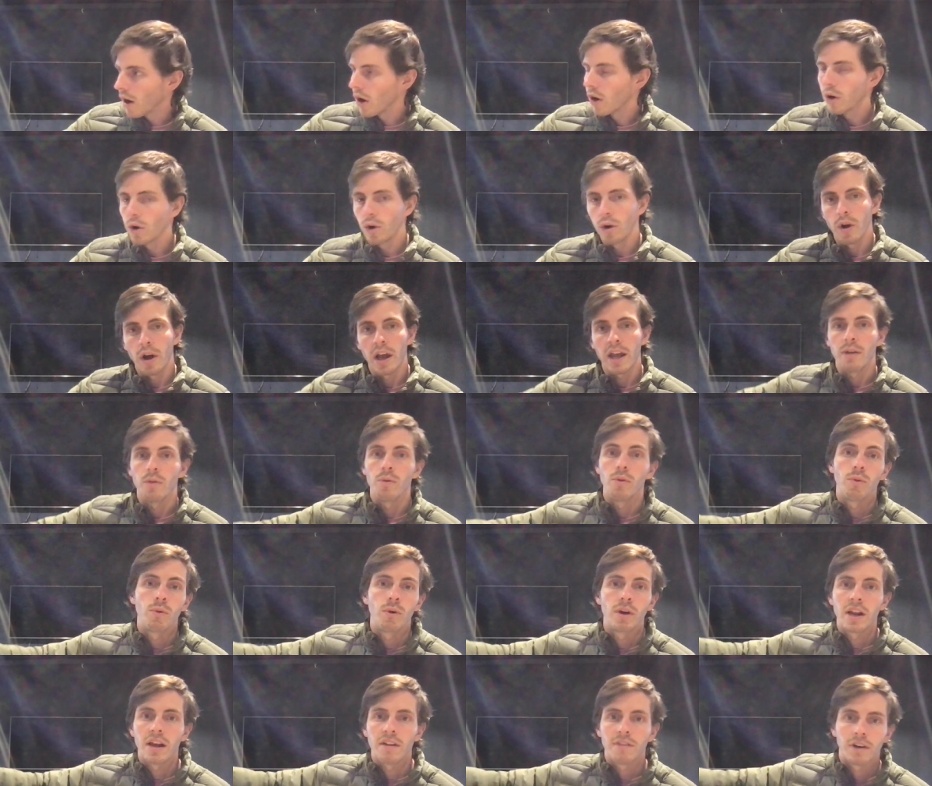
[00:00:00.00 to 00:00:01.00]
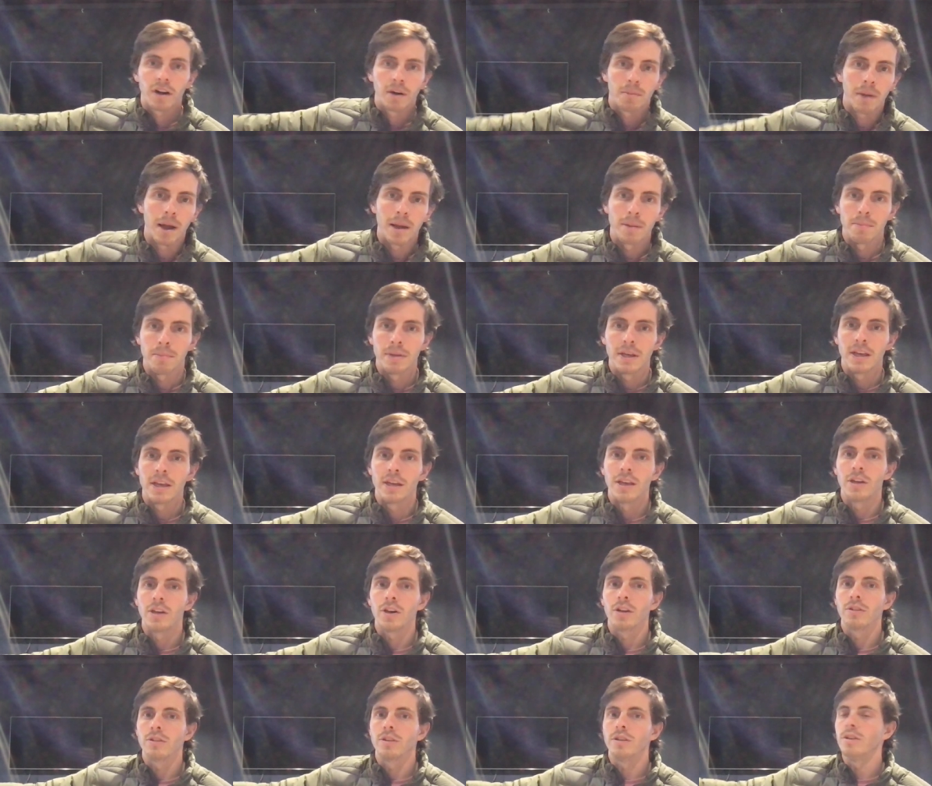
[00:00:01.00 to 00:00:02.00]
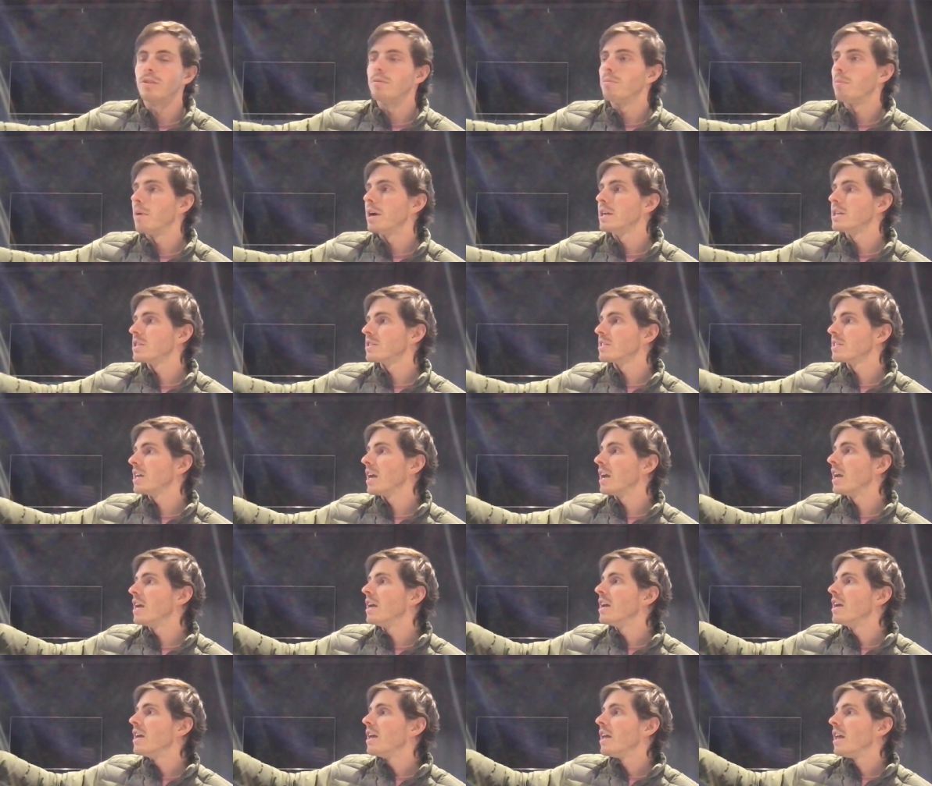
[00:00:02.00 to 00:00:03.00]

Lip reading: or hey, whatever it might be. You know, you might just say,